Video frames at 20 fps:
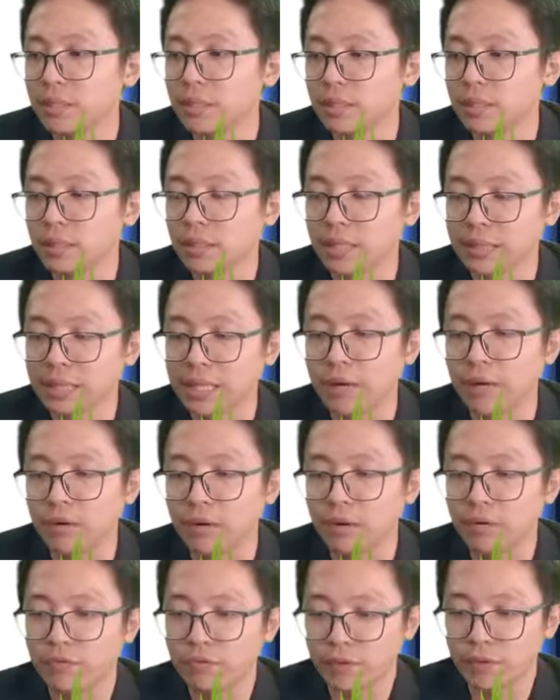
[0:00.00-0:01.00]
the type of
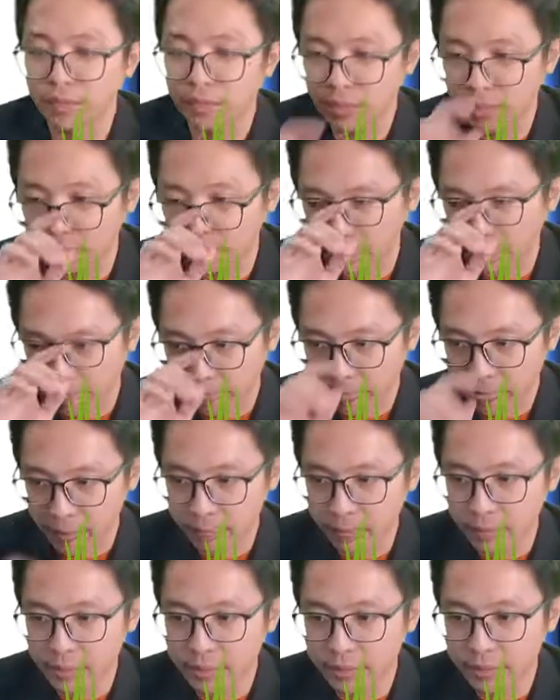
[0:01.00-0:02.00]

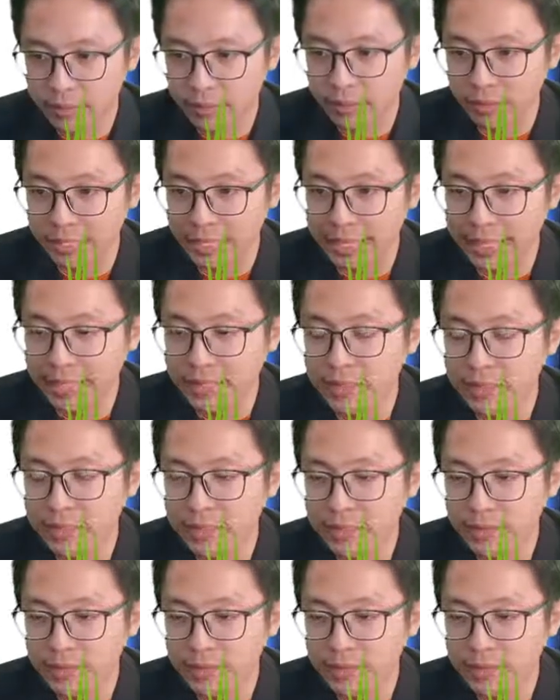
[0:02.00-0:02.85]
mirror or lens,